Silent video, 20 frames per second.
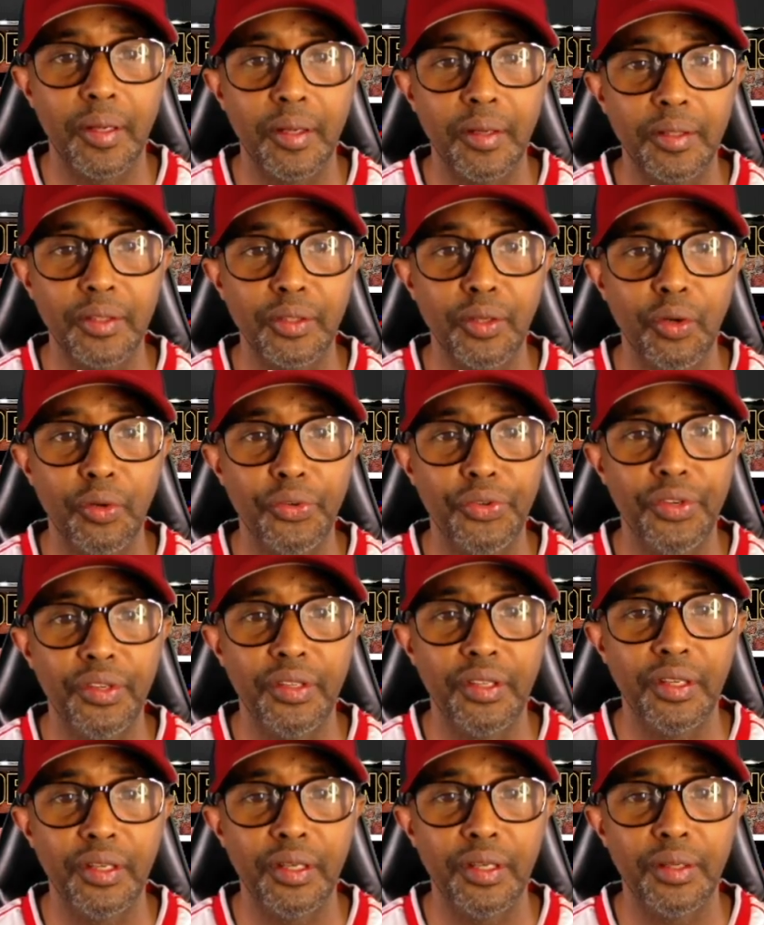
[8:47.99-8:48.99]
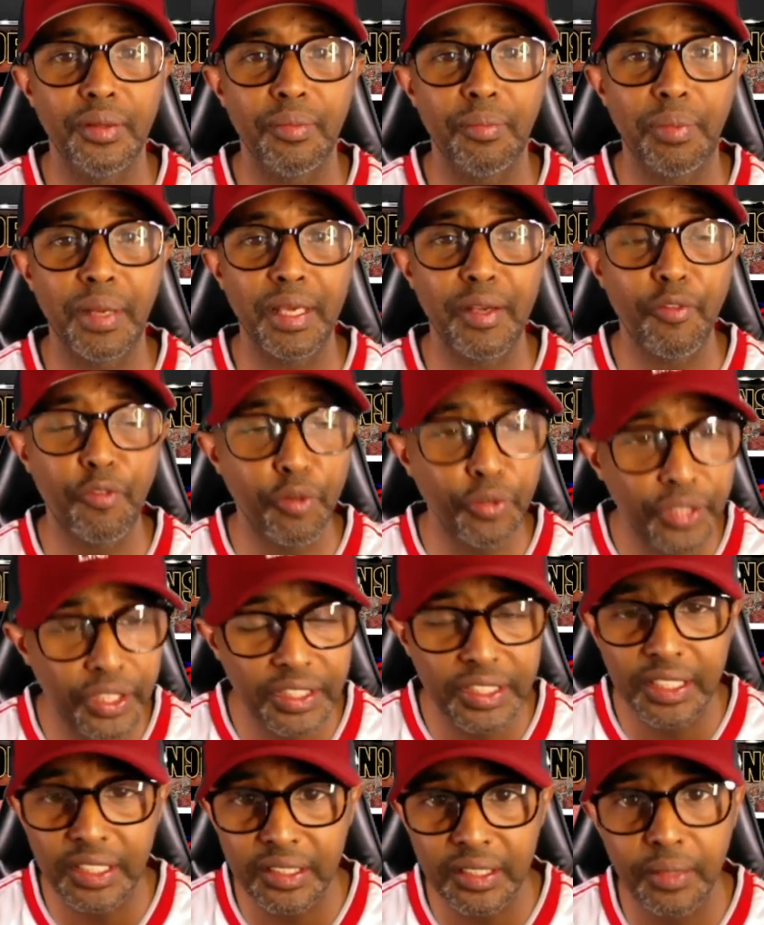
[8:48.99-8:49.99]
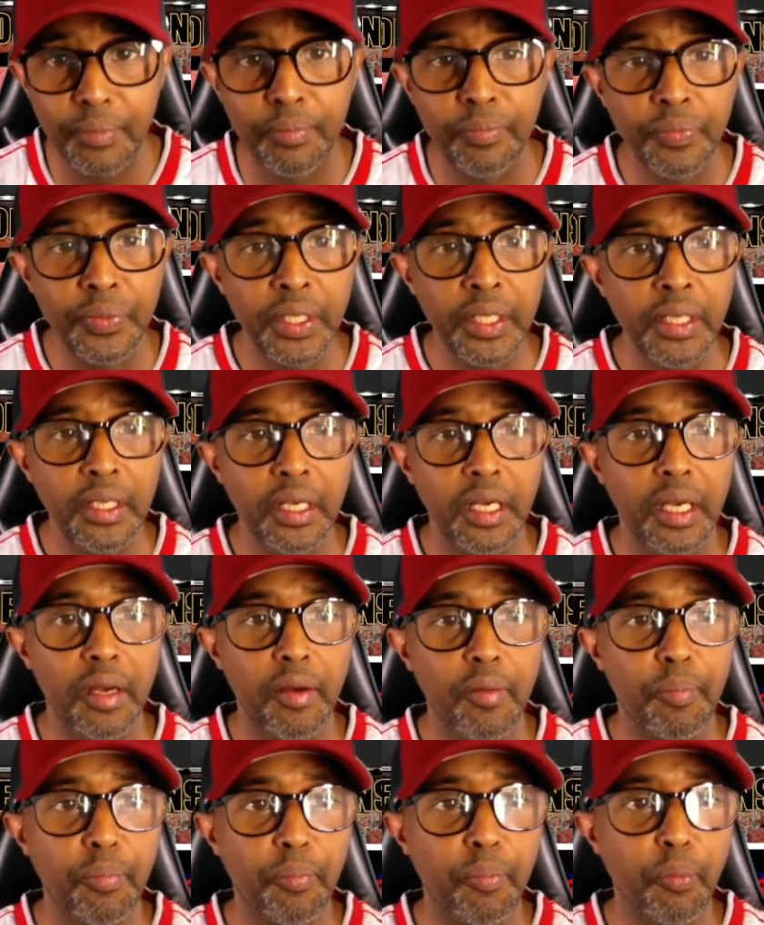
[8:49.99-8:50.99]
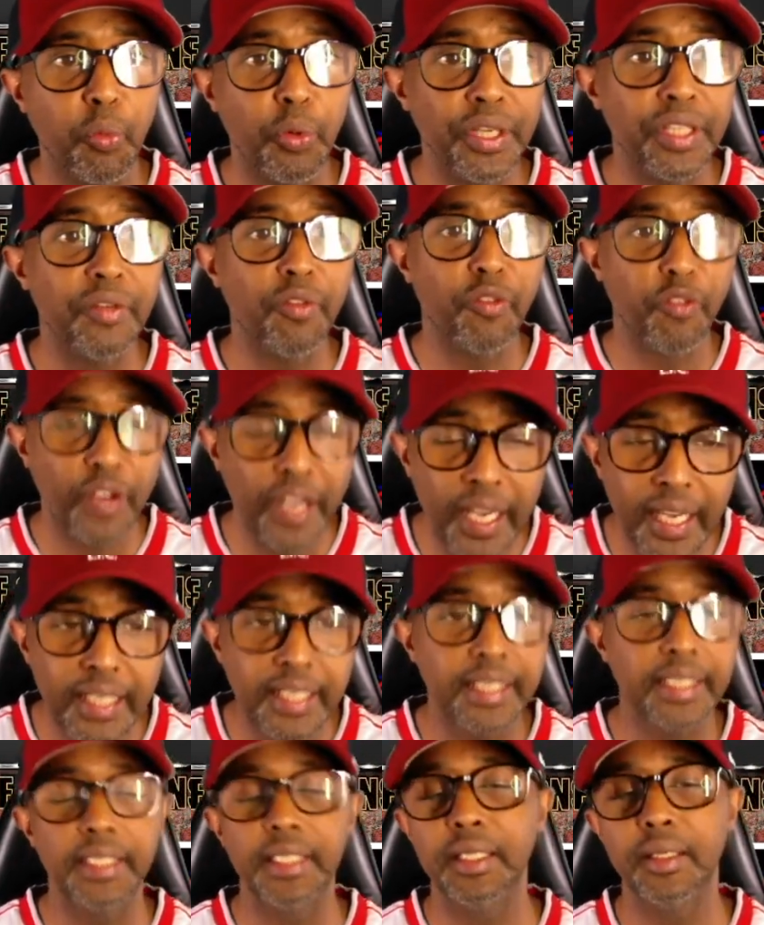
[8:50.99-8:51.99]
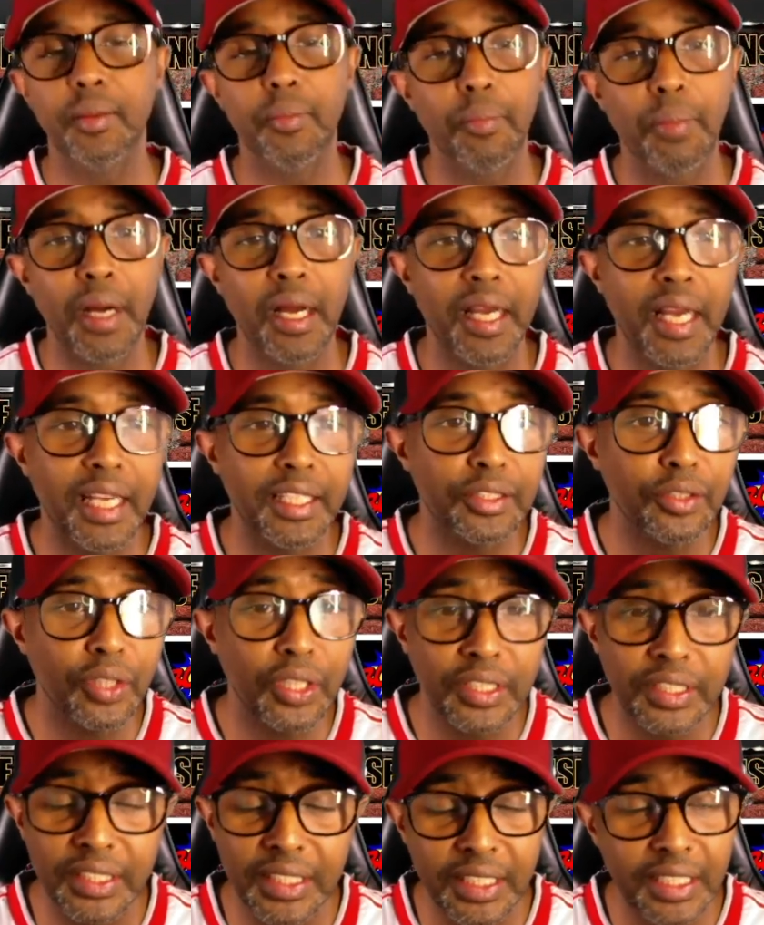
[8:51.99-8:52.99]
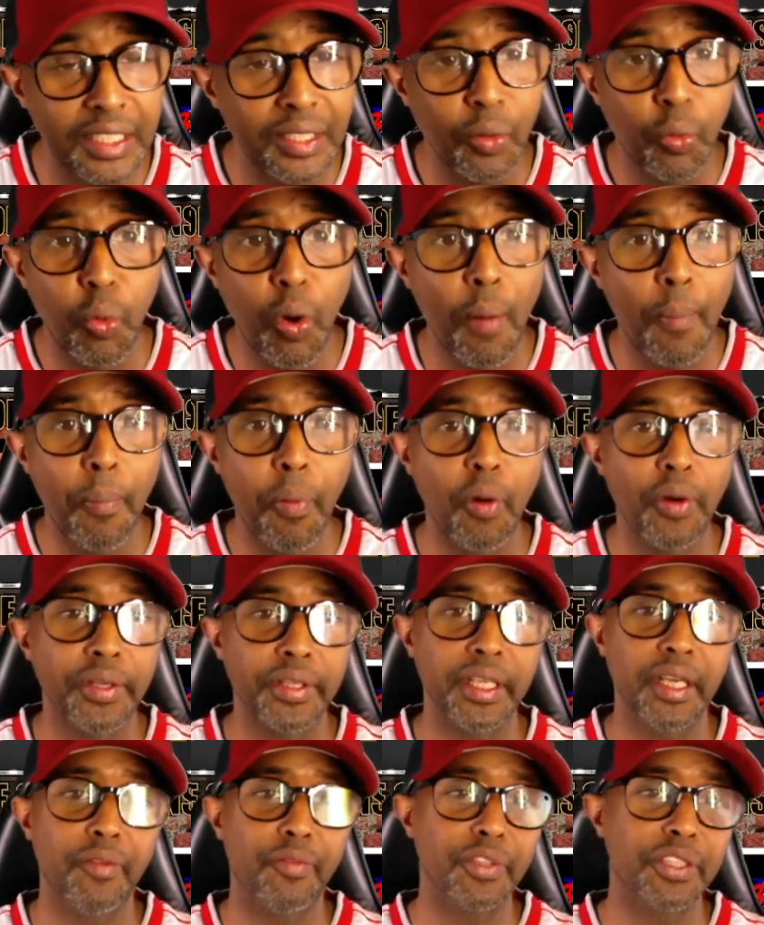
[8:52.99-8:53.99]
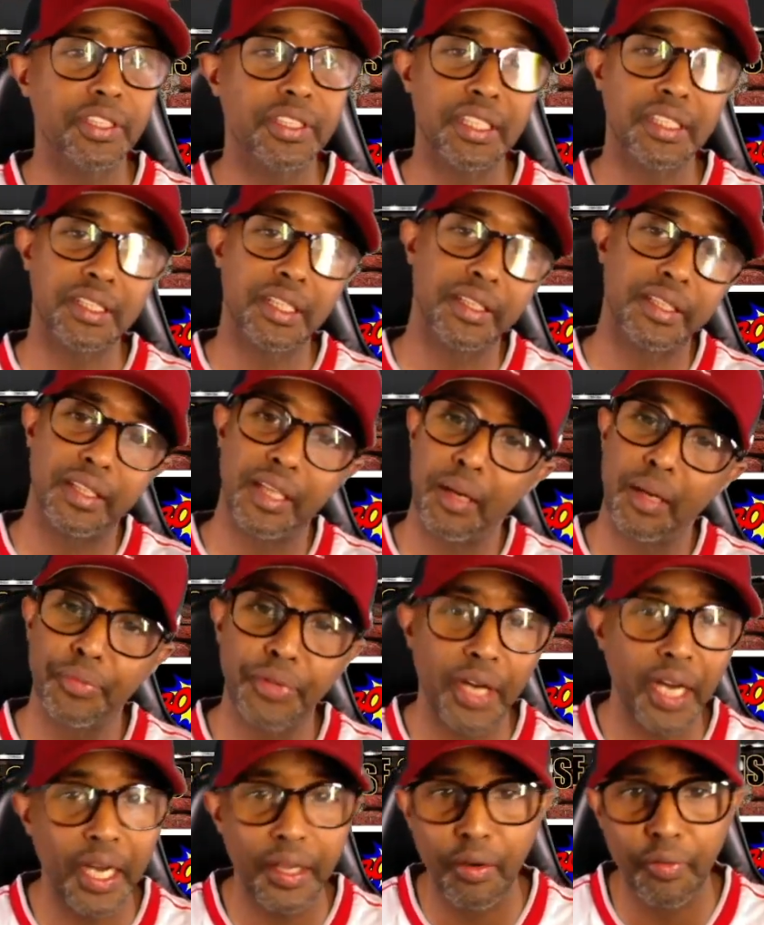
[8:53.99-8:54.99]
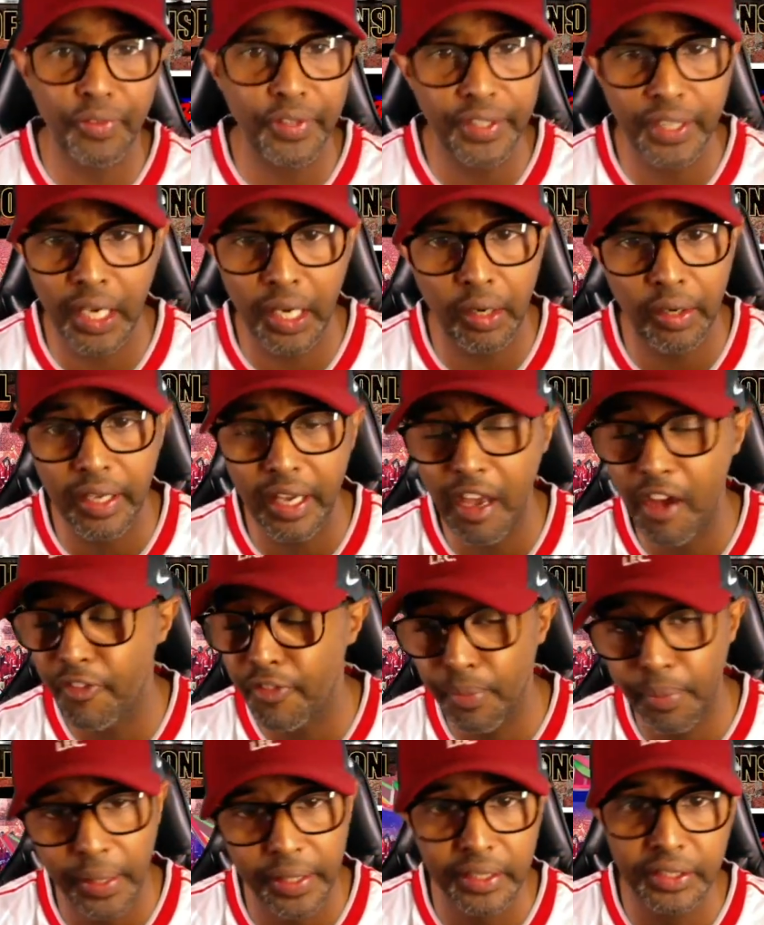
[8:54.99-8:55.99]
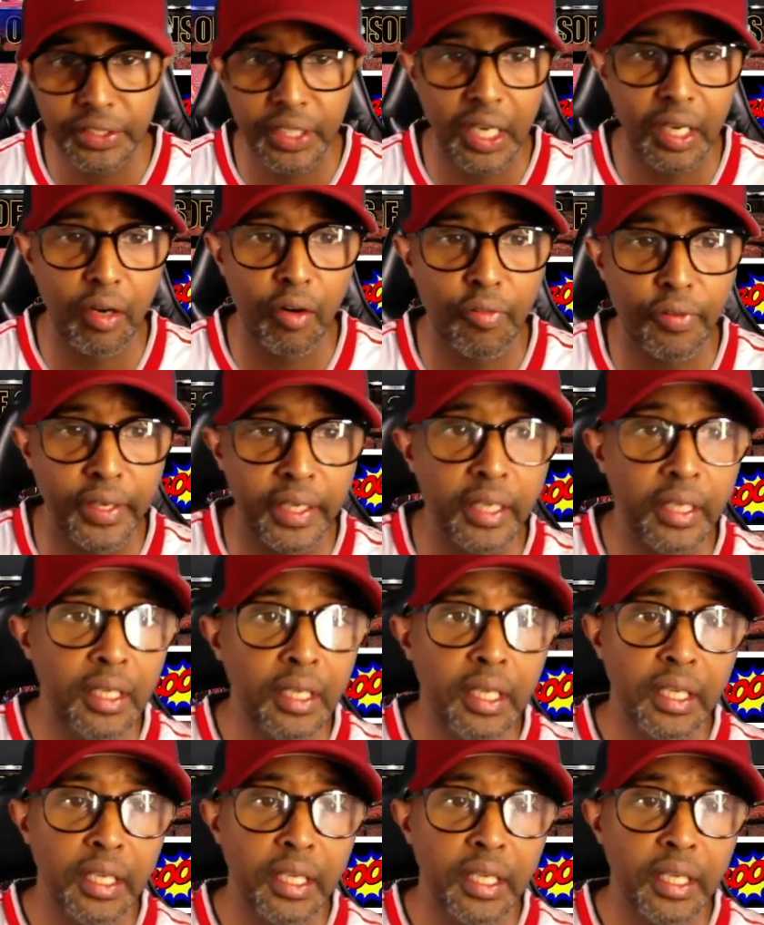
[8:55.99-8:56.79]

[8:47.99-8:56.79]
you know, playing through the system, win fairly. But as you can see, 1 point every season. I'm tired of it now. Everybody's tired of it.